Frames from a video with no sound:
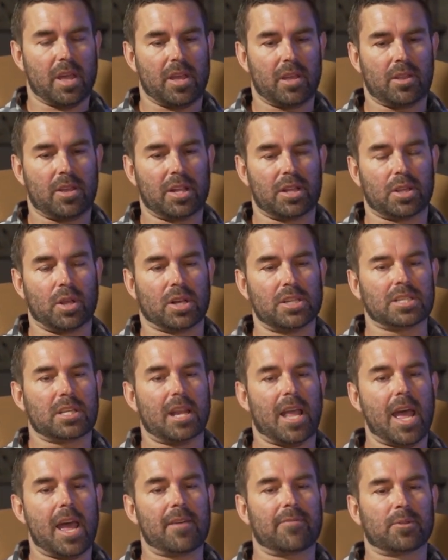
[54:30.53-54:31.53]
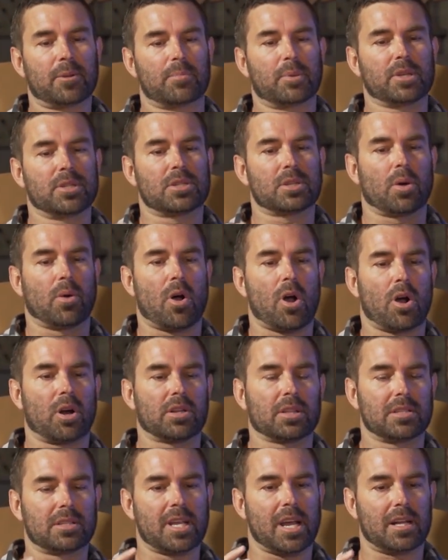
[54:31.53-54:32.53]
It doesn't have to be so
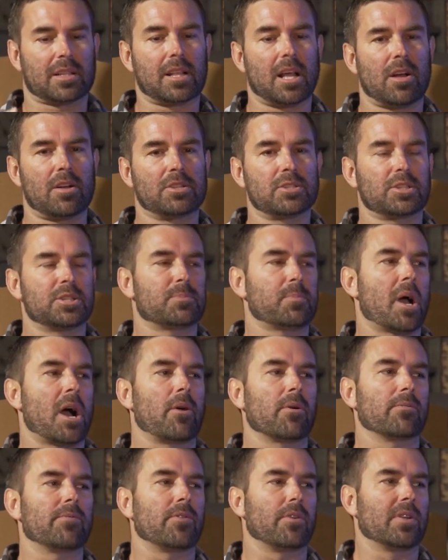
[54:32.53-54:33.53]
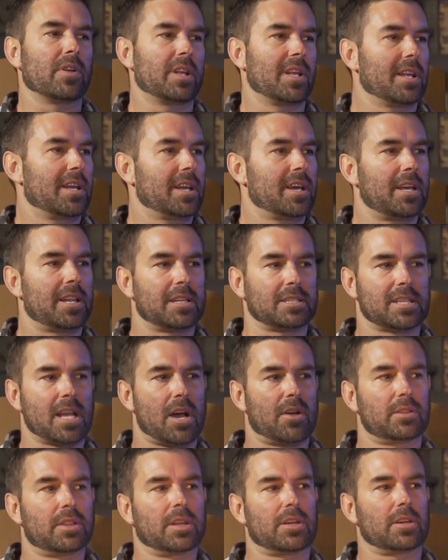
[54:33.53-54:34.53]
hard. Technology is powerful, and it's
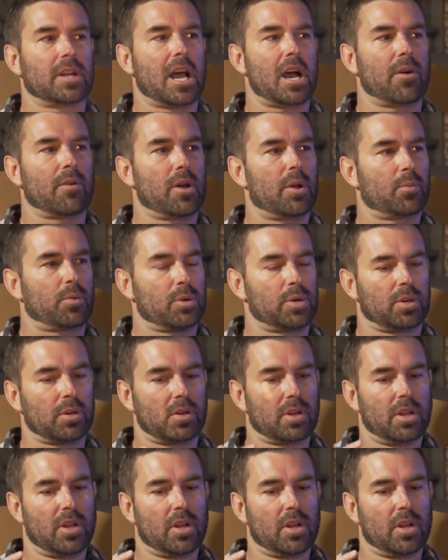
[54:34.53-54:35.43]
out there now, and we're.